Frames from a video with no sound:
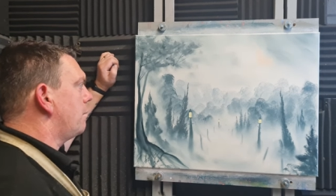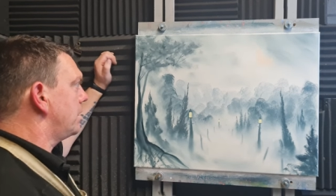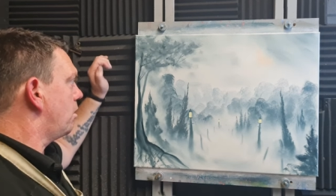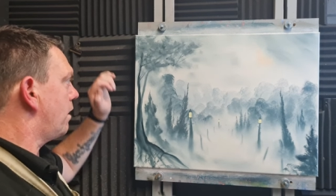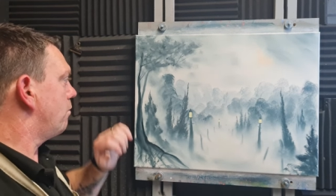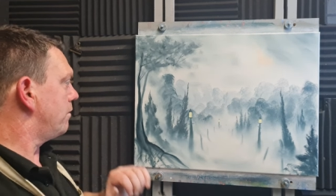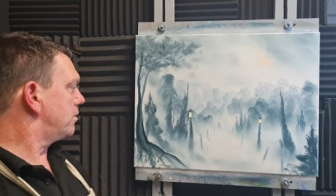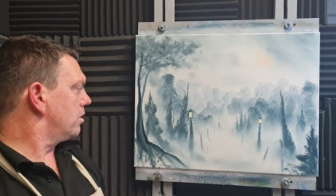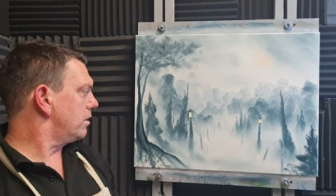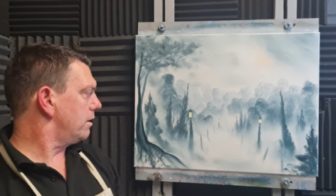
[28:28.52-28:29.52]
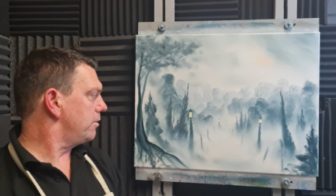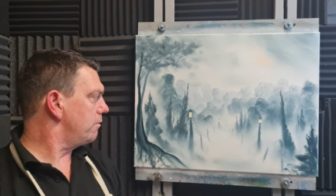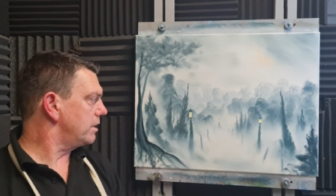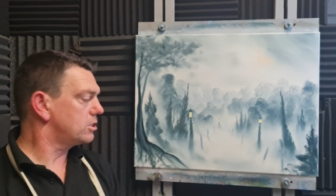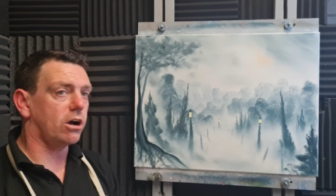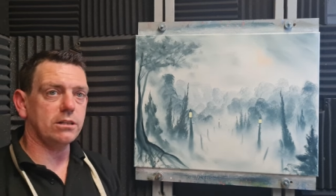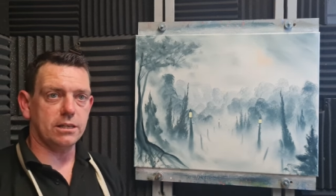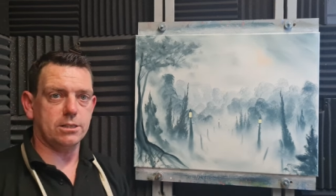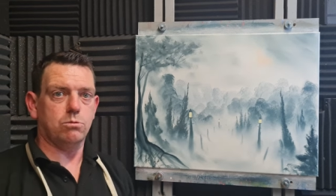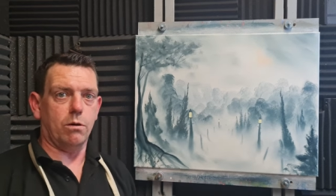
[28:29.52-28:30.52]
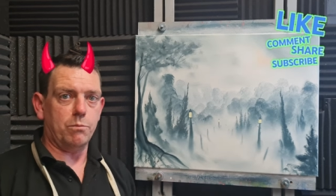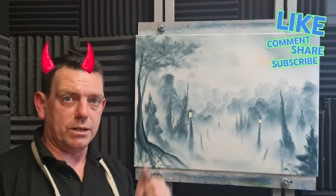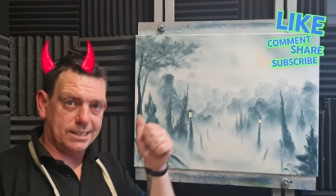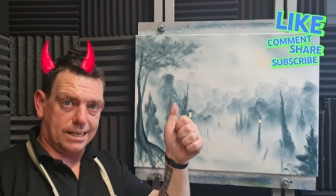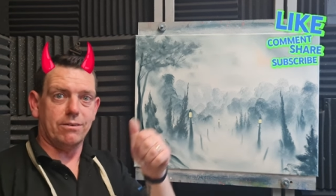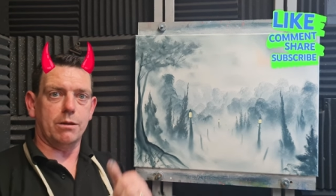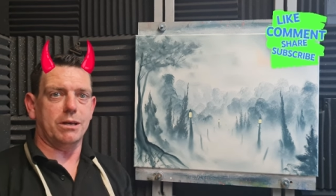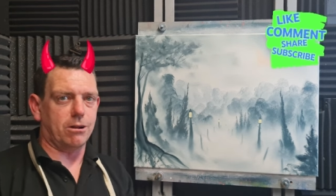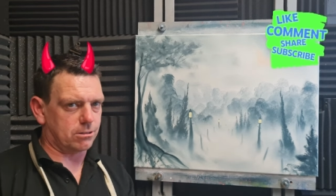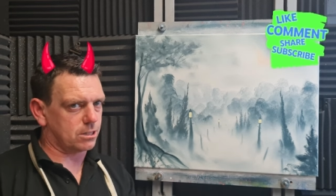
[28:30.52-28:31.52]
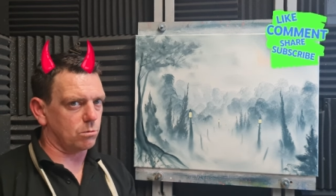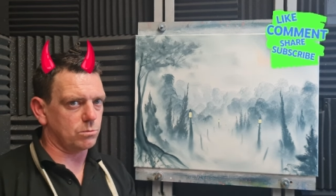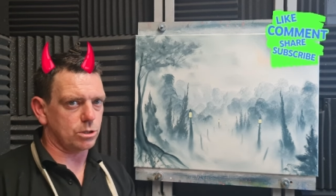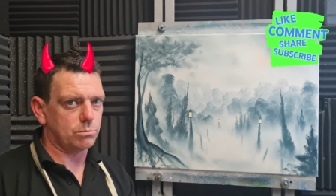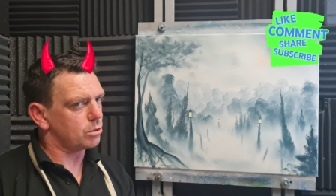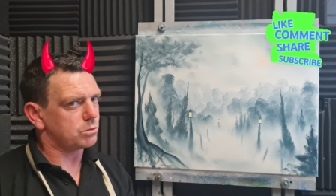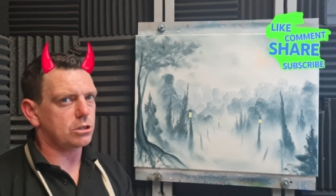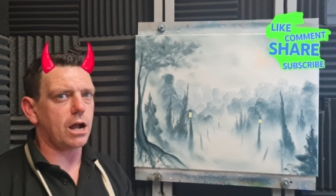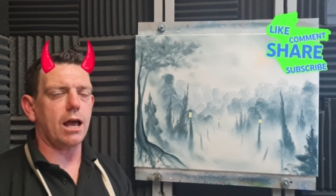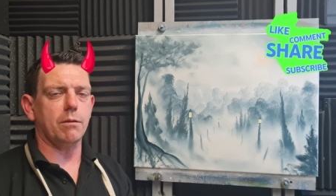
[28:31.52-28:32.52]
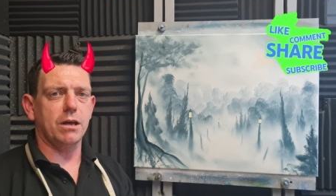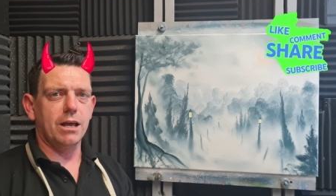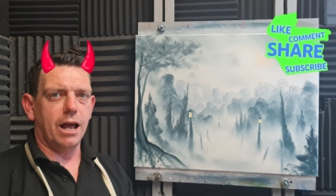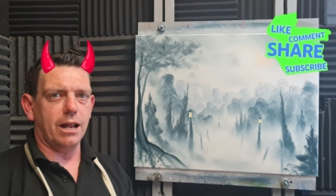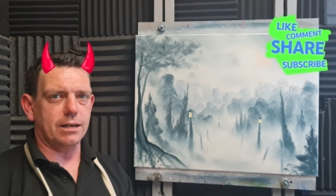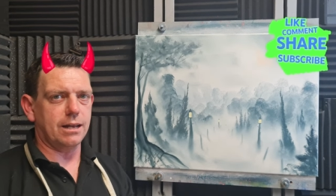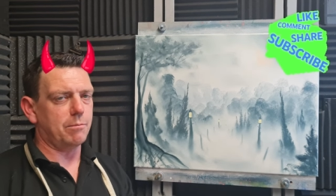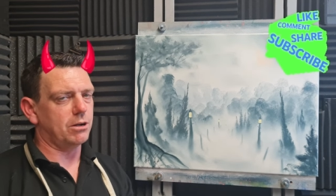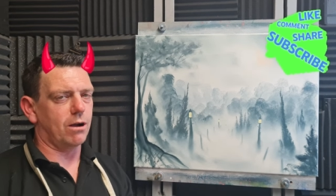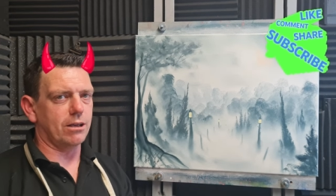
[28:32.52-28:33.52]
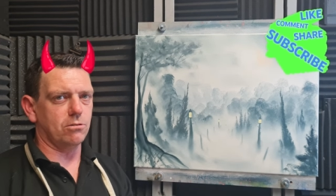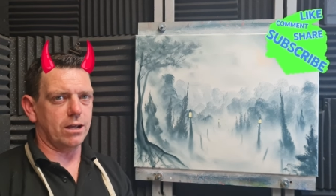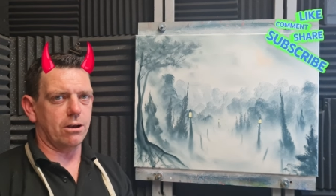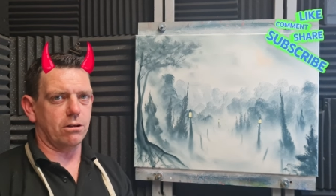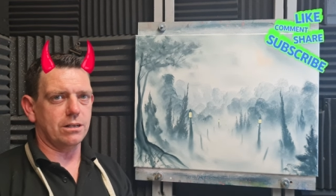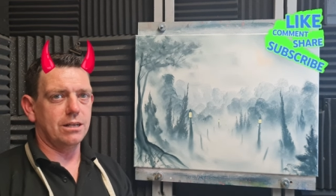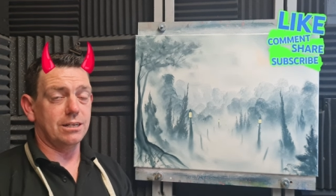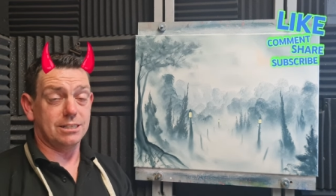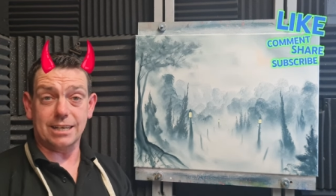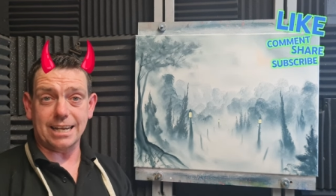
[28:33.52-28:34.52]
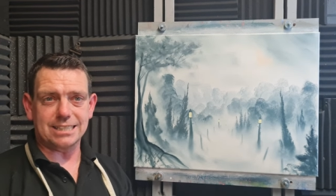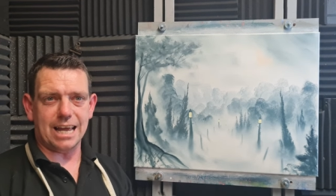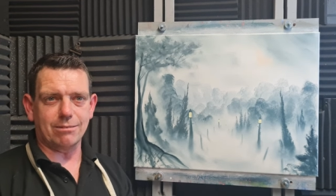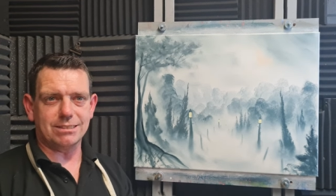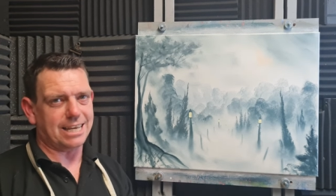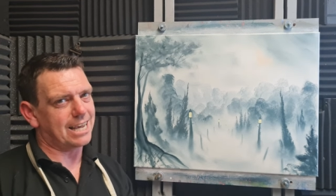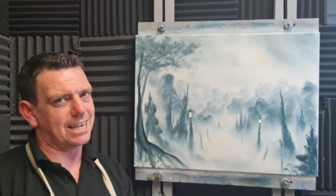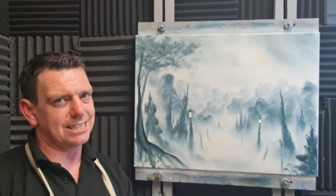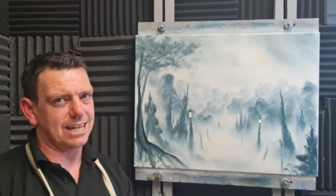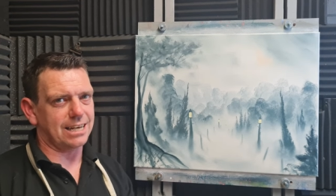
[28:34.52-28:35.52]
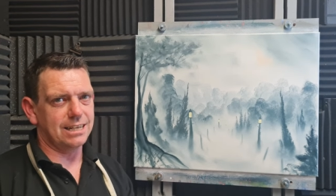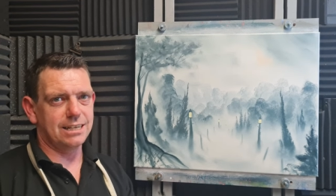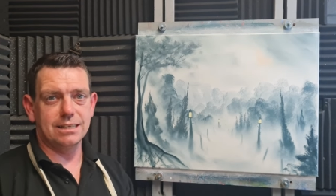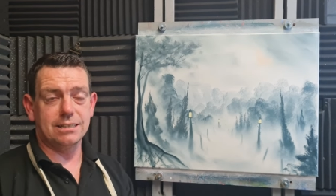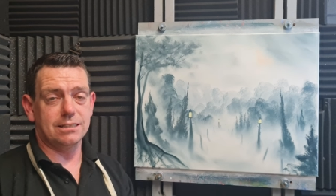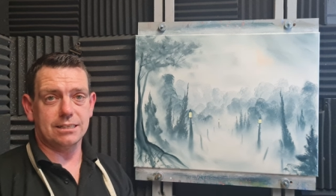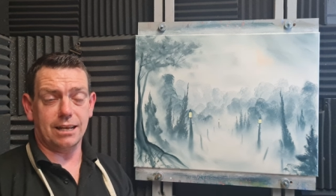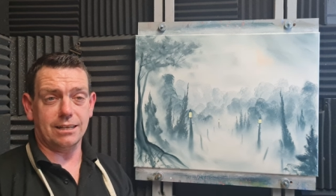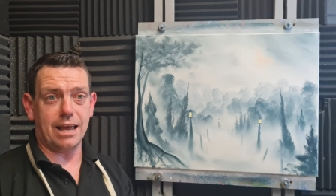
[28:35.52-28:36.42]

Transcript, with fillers: let me know how we've done. If you've enjoyed this one, please give it a big old thumbs up, subscribe, and let me know how you get on. Until next time, take care, you said. Take